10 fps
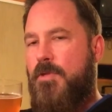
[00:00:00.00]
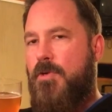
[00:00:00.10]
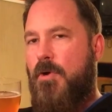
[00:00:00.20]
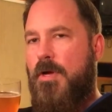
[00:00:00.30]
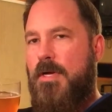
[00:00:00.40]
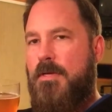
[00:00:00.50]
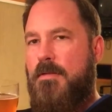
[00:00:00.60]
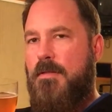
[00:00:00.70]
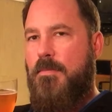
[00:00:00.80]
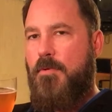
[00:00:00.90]

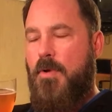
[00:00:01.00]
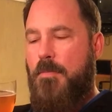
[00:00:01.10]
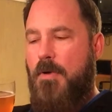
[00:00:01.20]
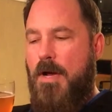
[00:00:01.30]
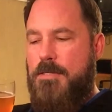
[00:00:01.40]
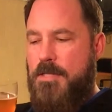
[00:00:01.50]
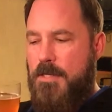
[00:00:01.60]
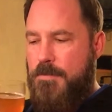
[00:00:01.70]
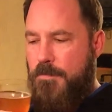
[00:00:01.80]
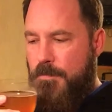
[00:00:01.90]
during the brewing
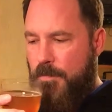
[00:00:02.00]
process.